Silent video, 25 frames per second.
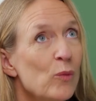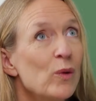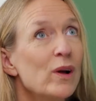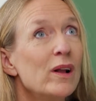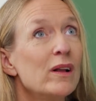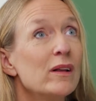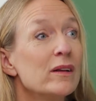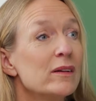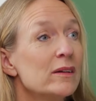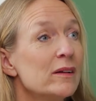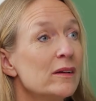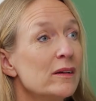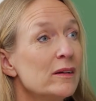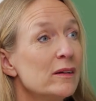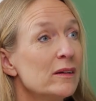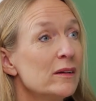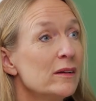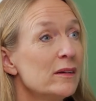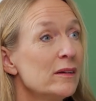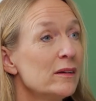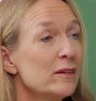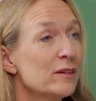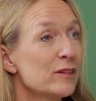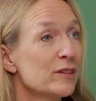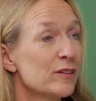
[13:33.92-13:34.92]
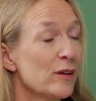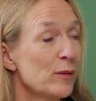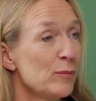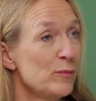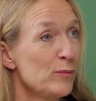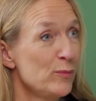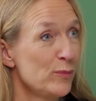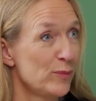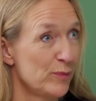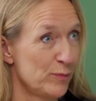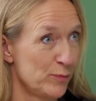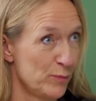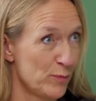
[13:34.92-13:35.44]
Well, some
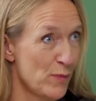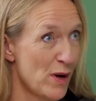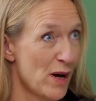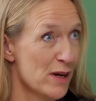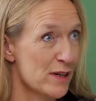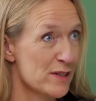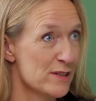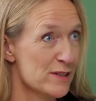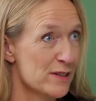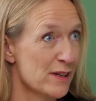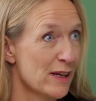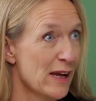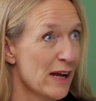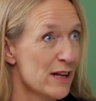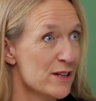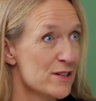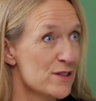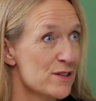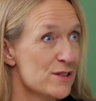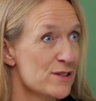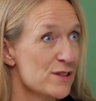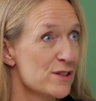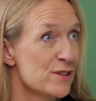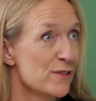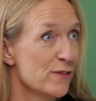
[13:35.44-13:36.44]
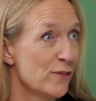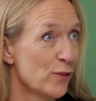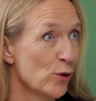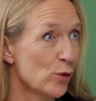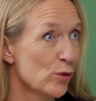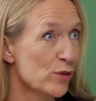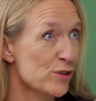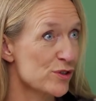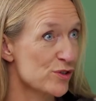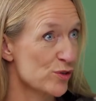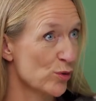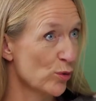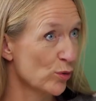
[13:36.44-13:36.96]
marketing agencies
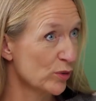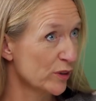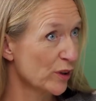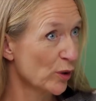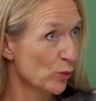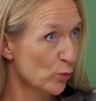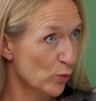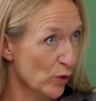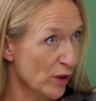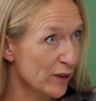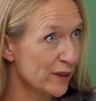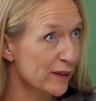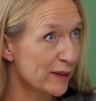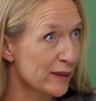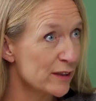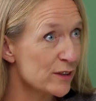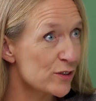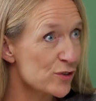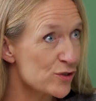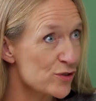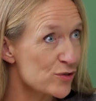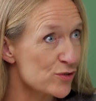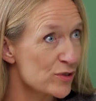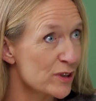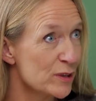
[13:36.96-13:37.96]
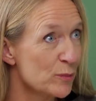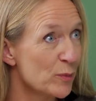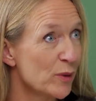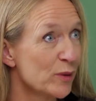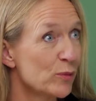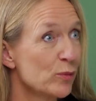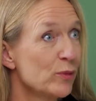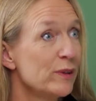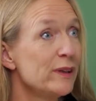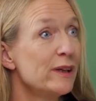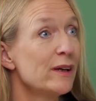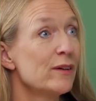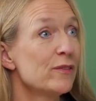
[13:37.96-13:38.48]
focus only on one industry, but
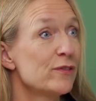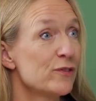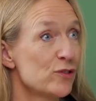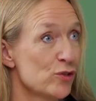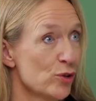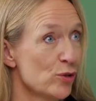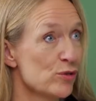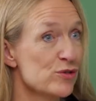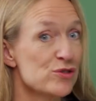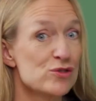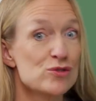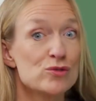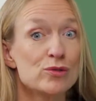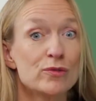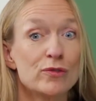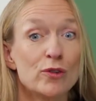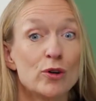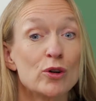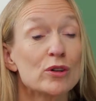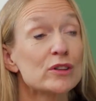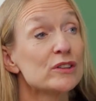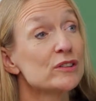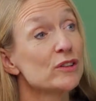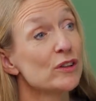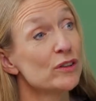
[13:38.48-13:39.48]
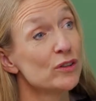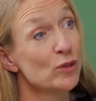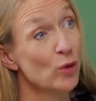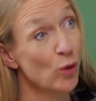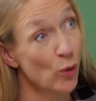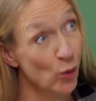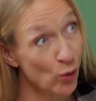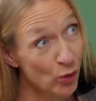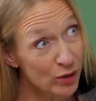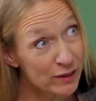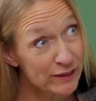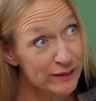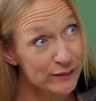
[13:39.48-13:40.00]
we have chosen to focus on
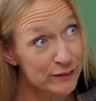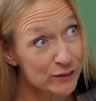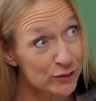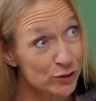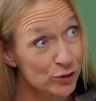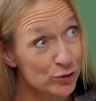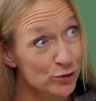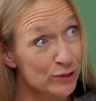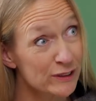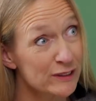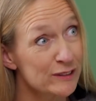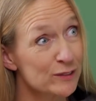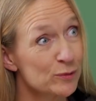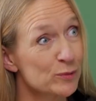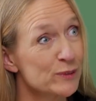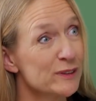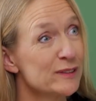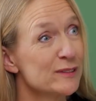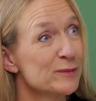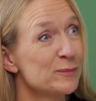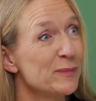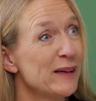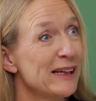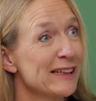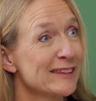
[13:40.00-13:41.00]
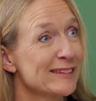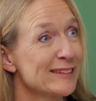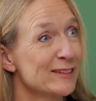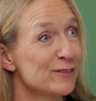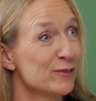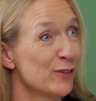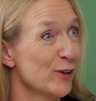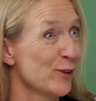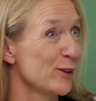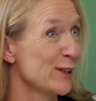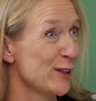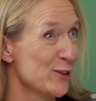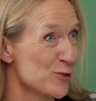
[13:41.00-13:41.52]
all industries, which makes it
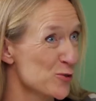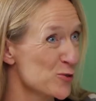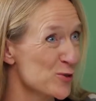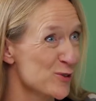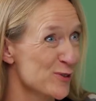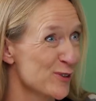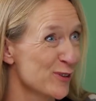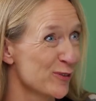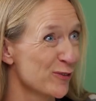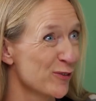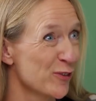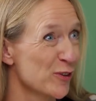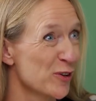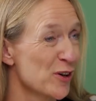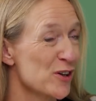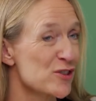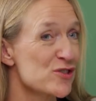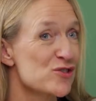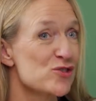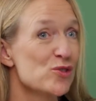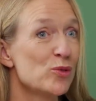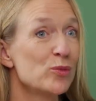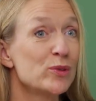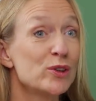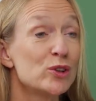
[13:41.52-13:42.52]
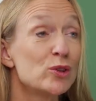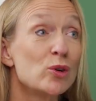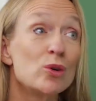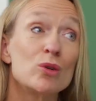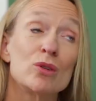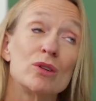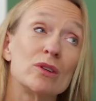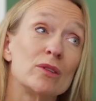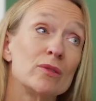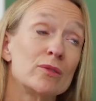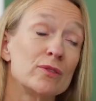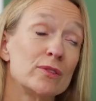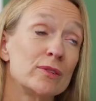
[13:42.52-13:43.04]
very interesting for us. So
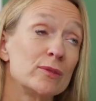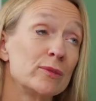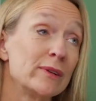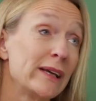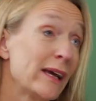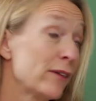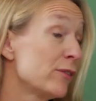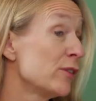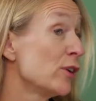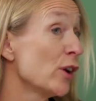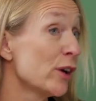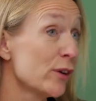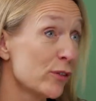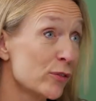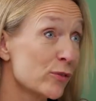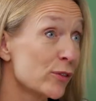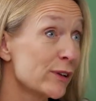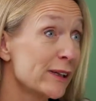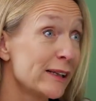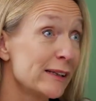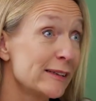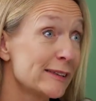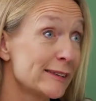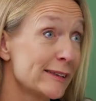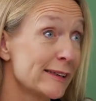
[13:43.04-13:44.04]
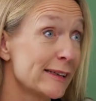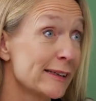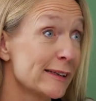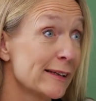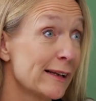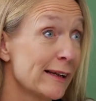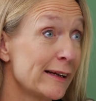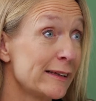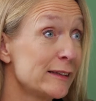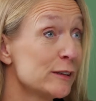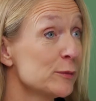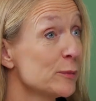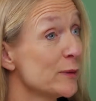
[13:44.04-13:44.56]
we have a lot of real estate
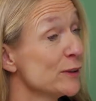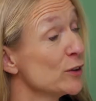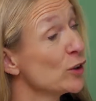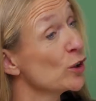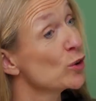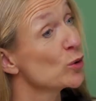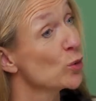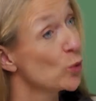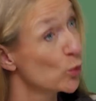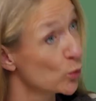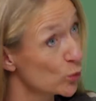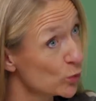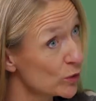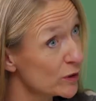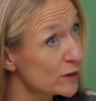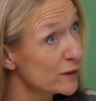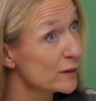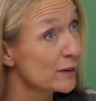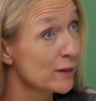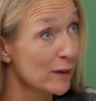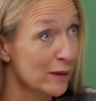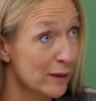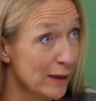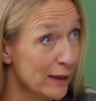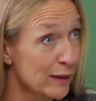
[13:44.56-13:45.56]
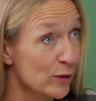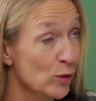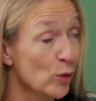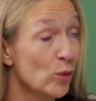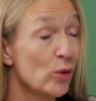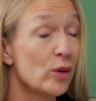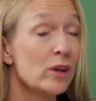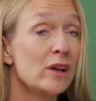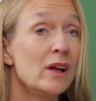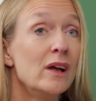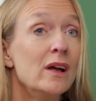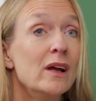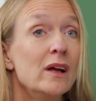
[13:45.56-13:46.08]
clients, but not only at
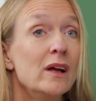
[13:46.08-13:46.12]
all.